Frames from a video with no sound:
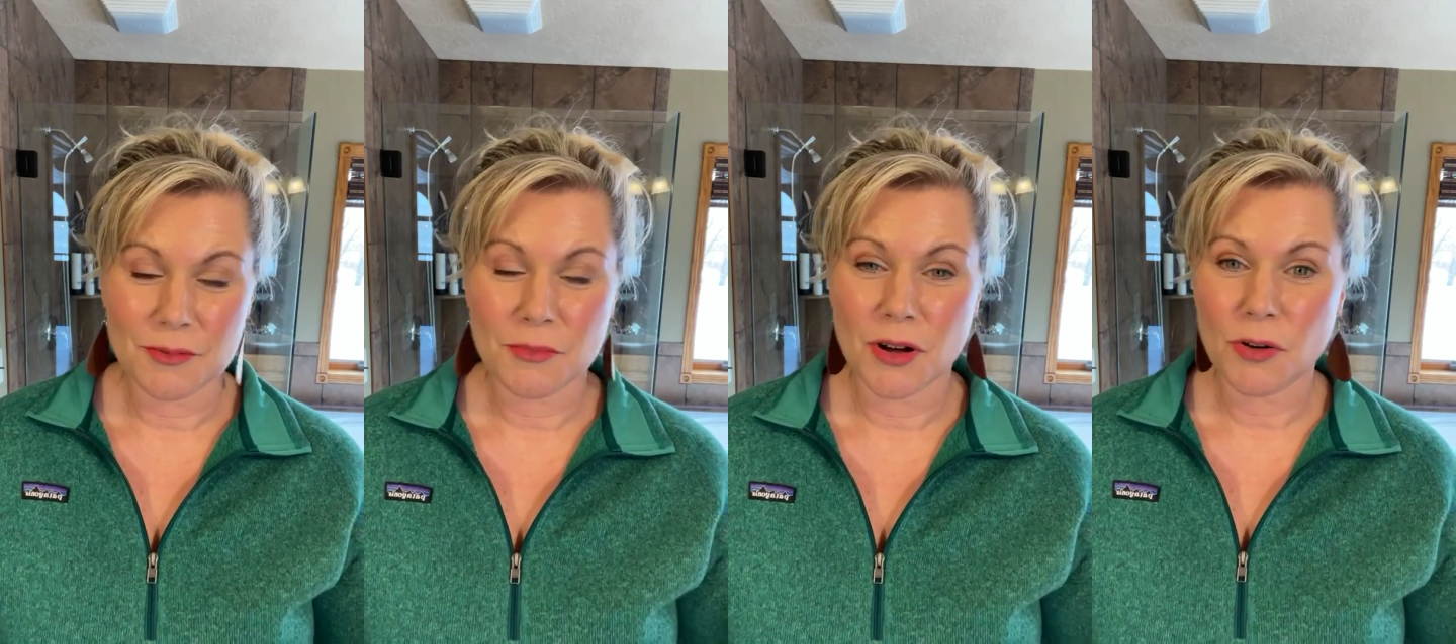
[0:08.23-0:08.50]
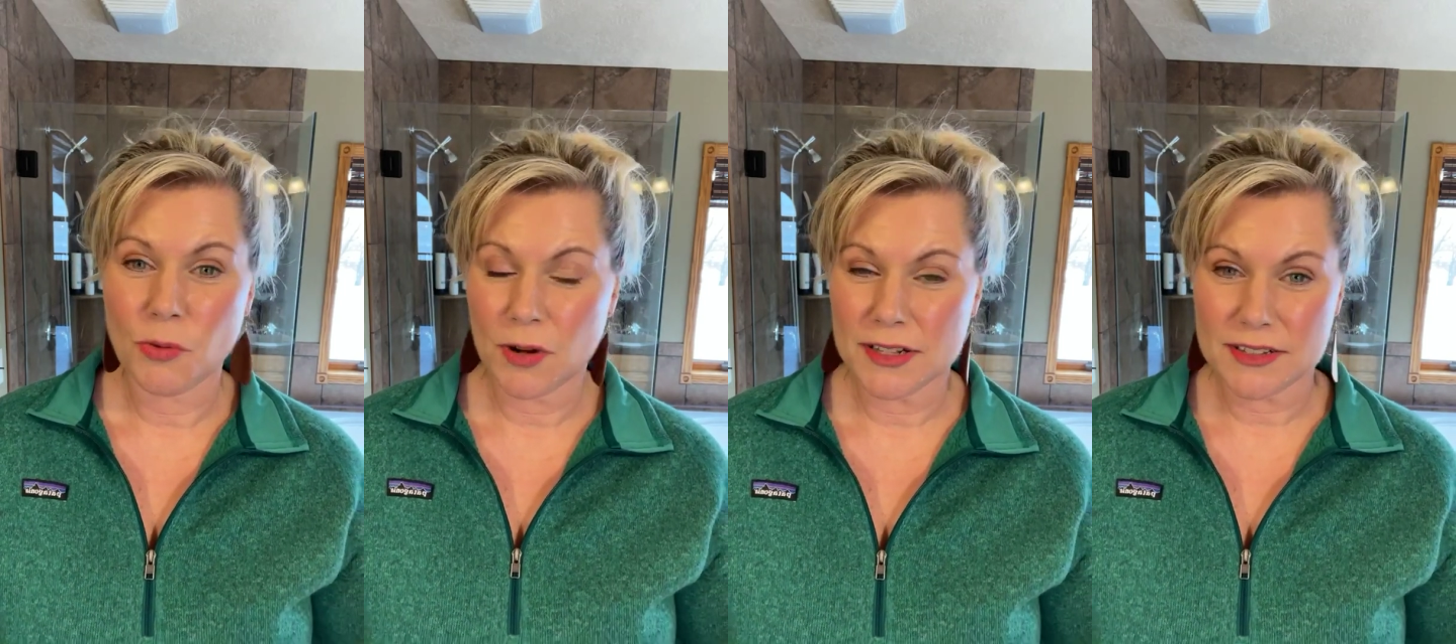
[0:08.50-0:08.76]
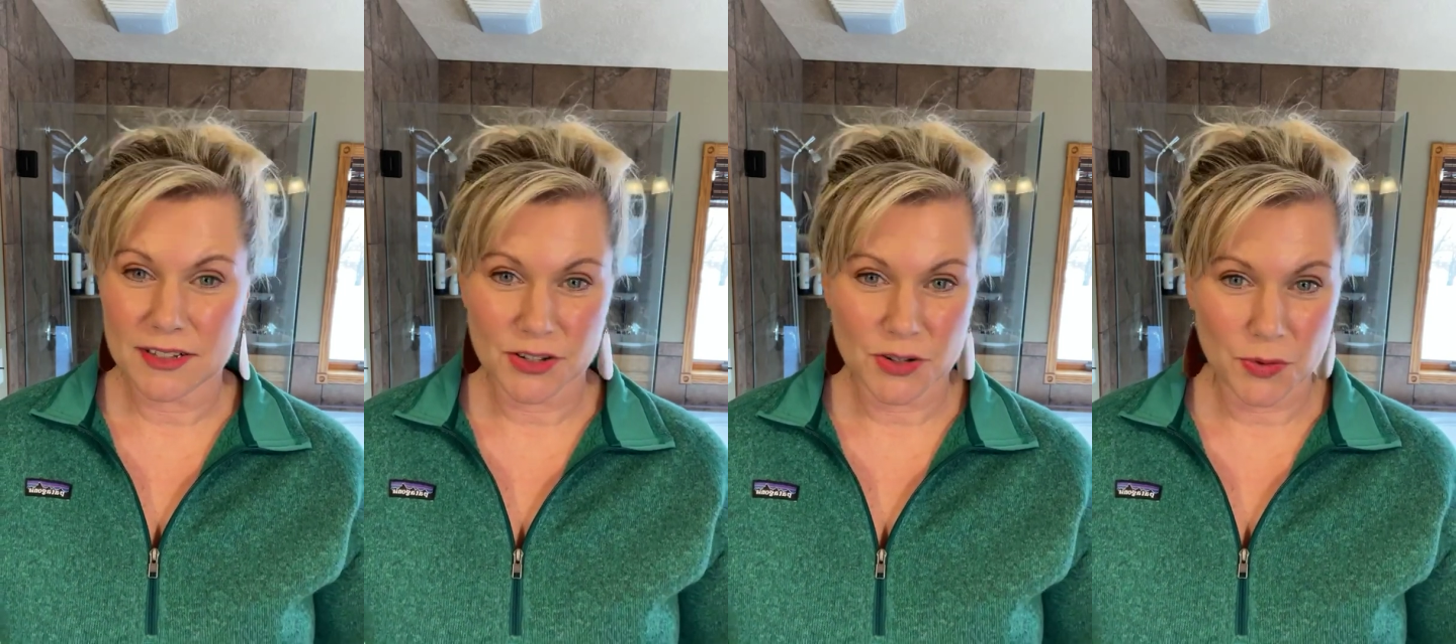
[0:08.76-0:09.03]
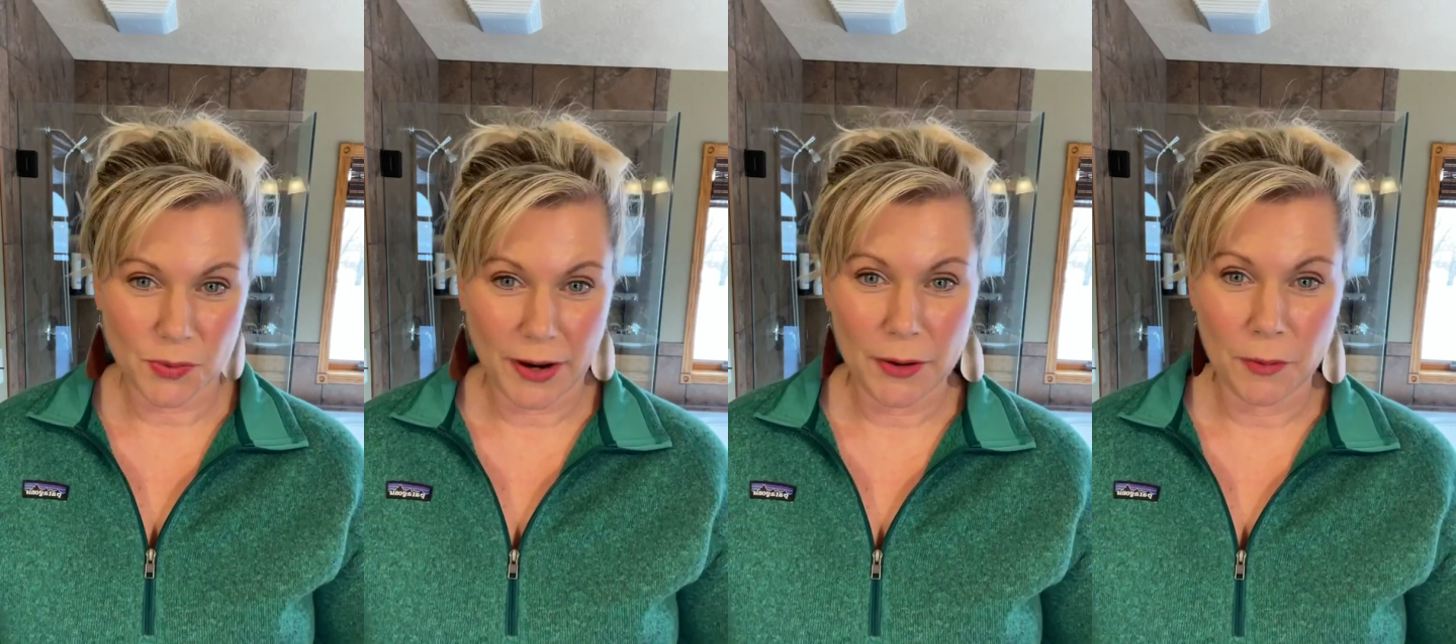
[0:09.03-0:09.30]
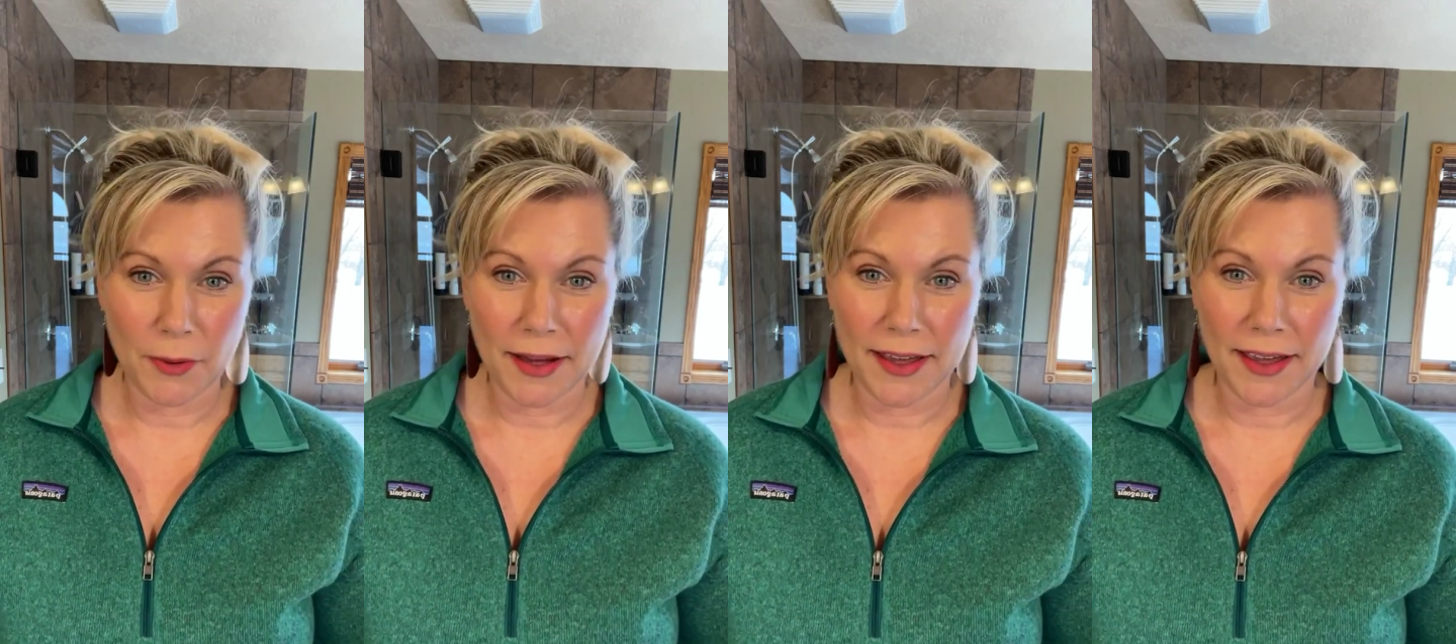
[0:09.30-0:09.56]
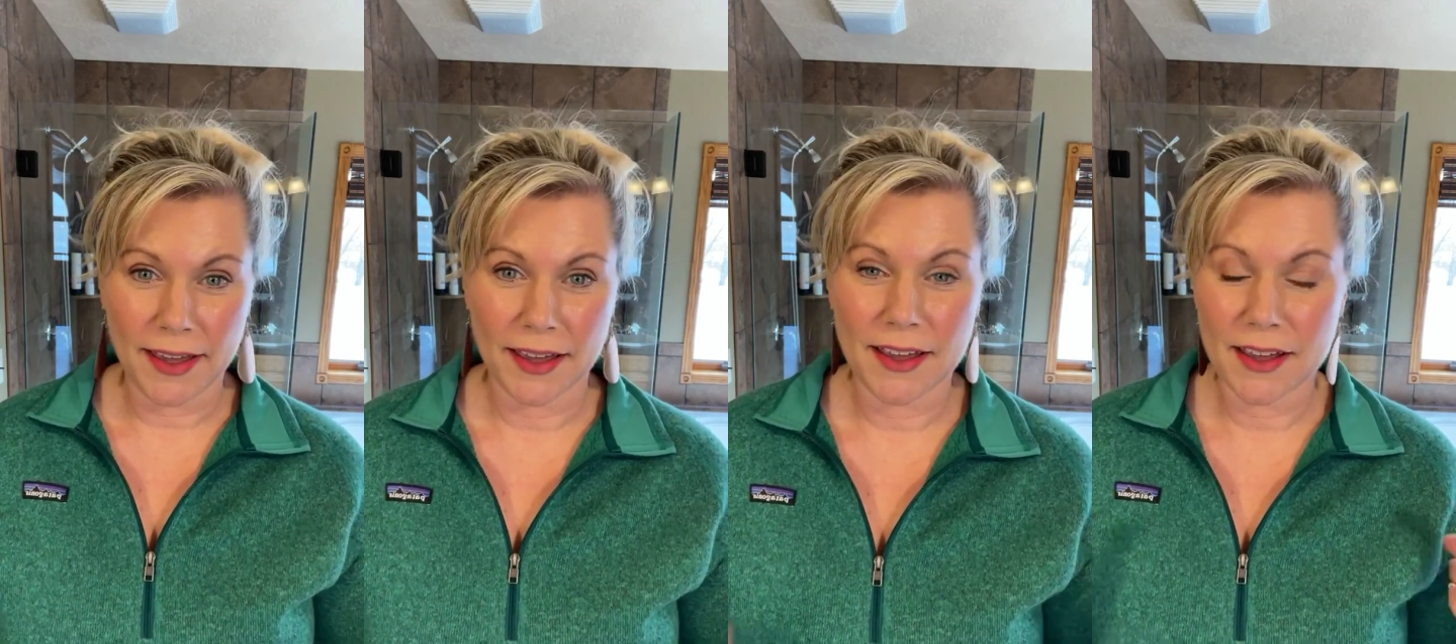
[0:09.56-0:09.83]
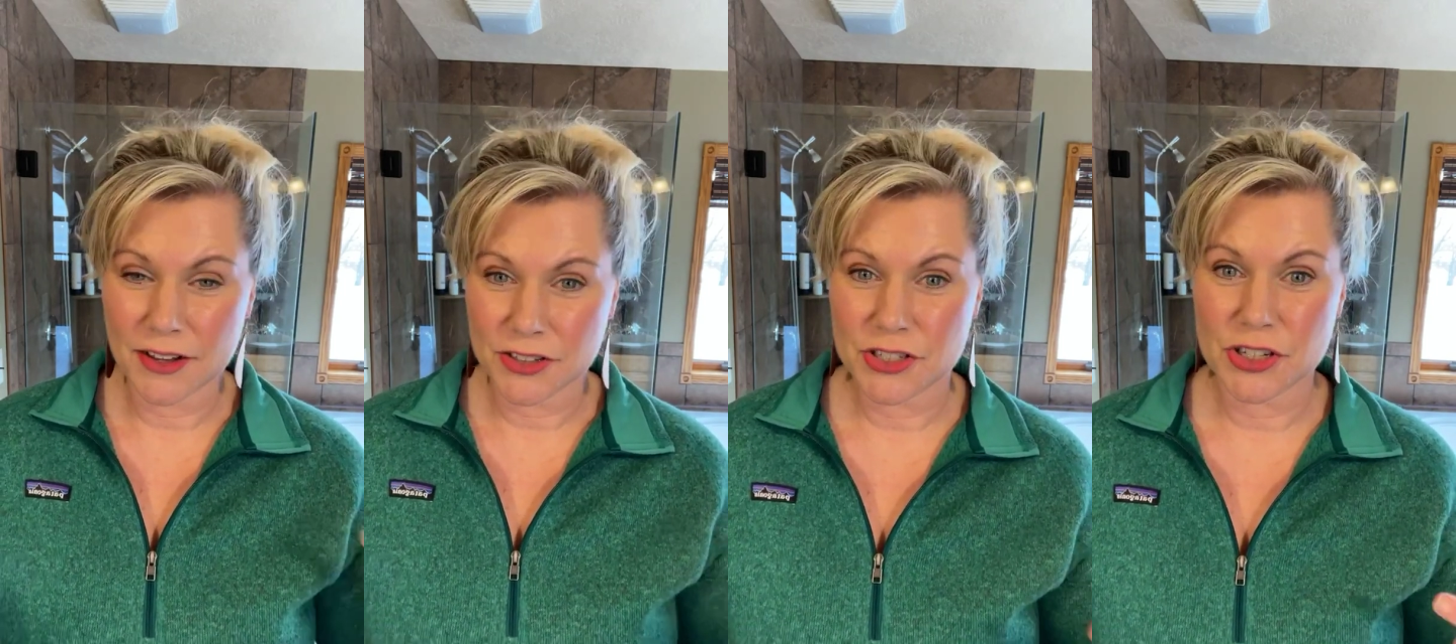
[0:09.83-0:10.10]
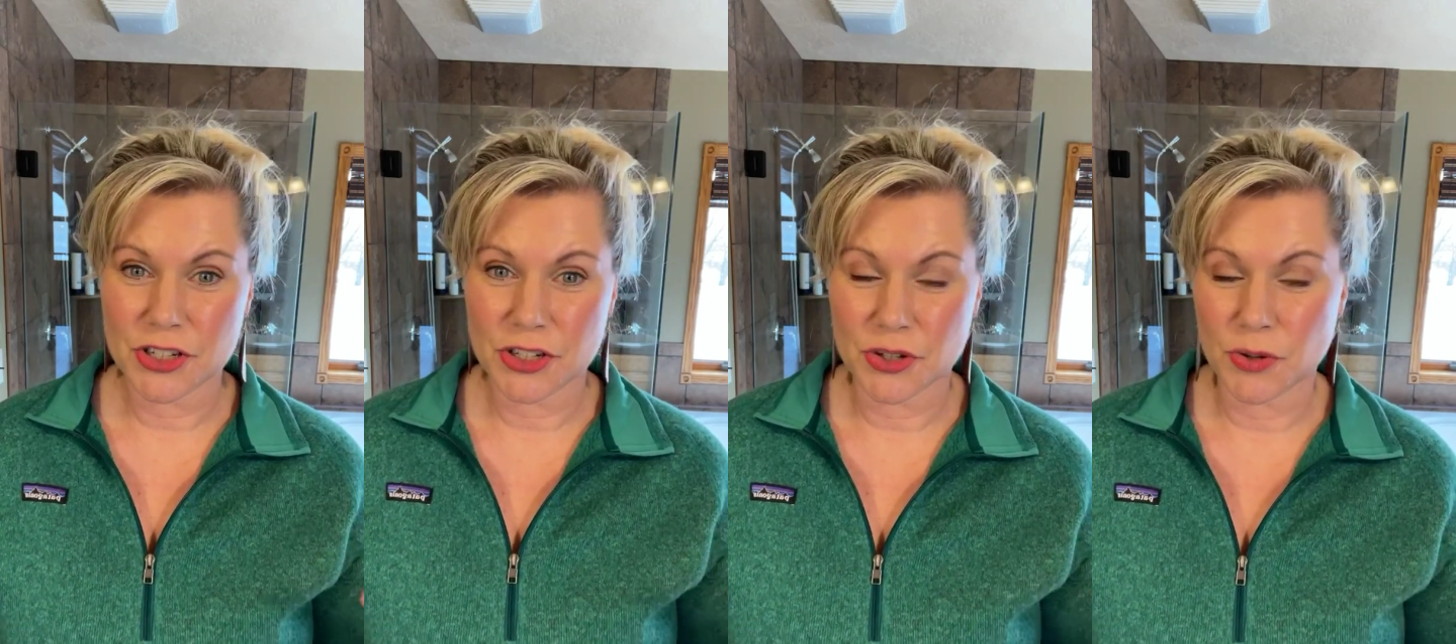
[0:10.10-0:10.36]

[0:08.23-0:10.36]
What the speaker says: What's a great way to,